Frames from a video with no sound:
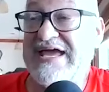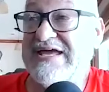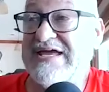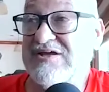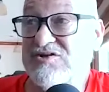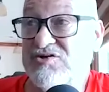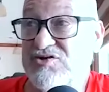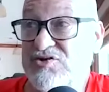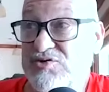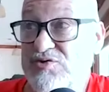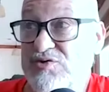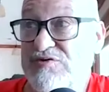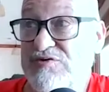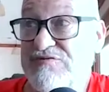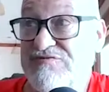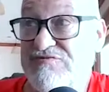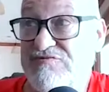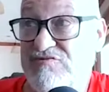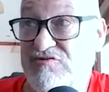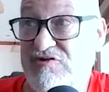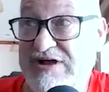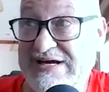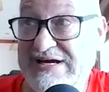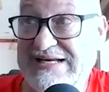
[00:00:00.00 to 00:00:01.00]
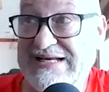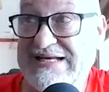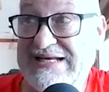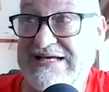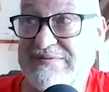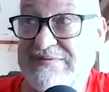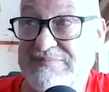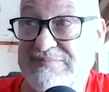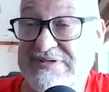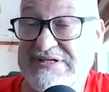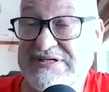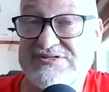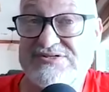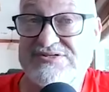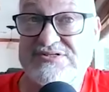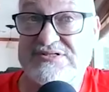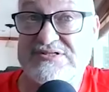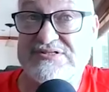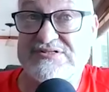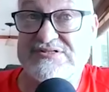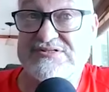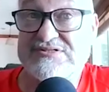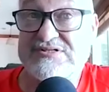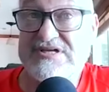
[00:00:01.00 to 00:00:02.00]
can do friendly
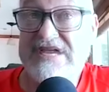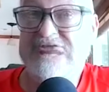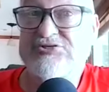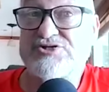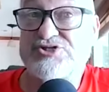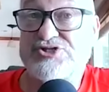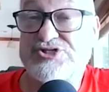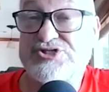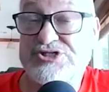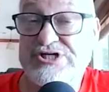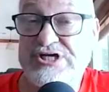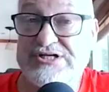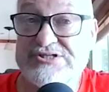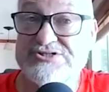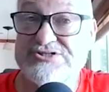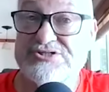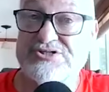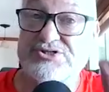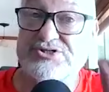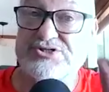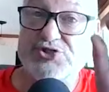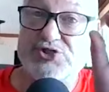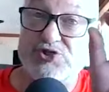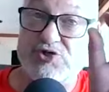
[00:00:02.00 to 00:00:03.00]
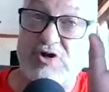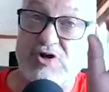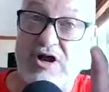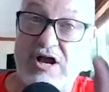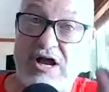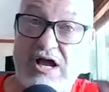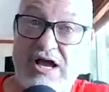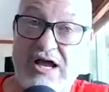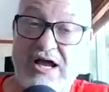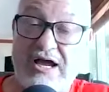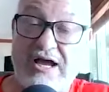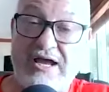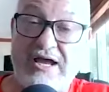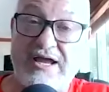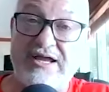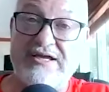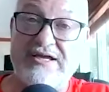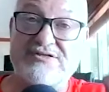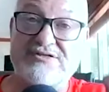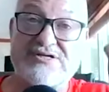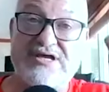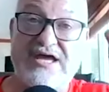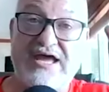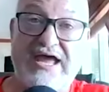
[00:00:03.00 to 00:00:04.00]
business. Just
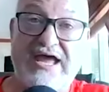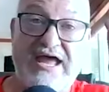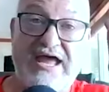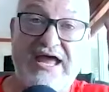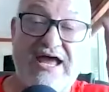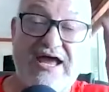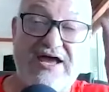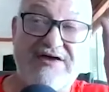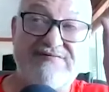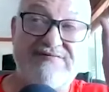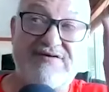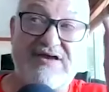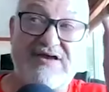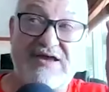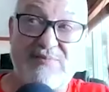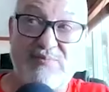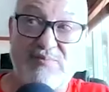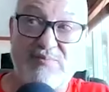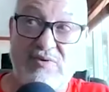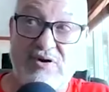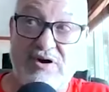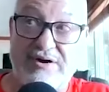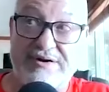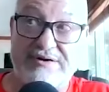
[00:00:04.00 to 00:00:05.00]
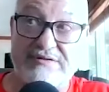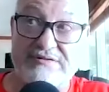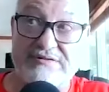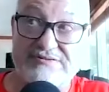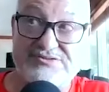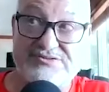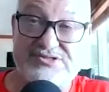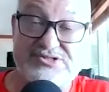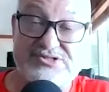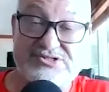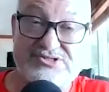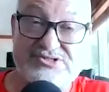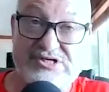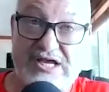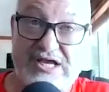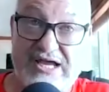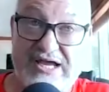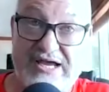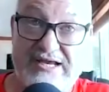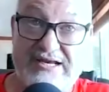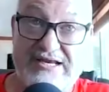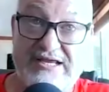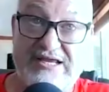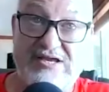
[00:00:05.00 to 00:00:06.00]
try to have a modern
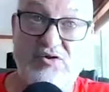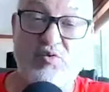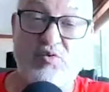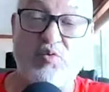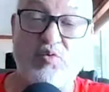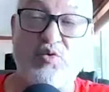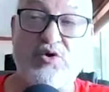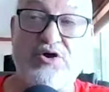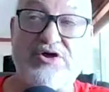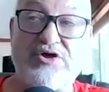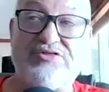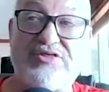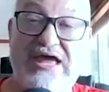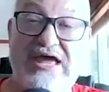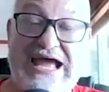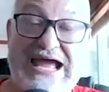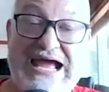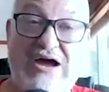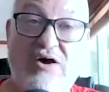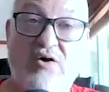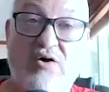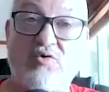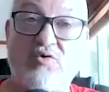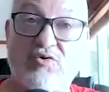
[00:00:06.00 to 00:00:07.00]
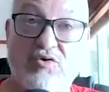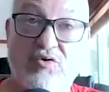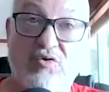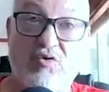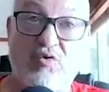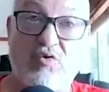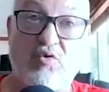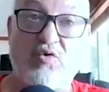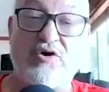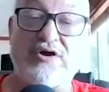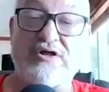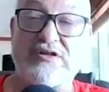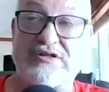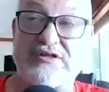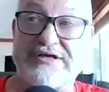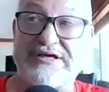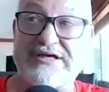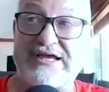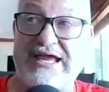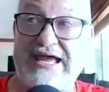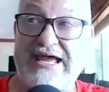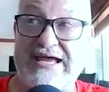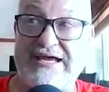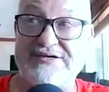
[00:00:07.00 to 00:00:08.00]
society without oil
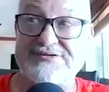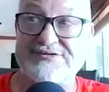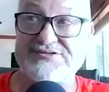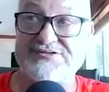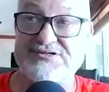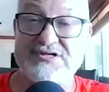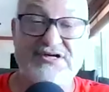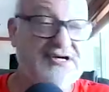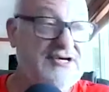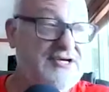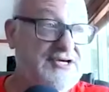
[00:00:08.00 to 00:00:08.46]
and gas.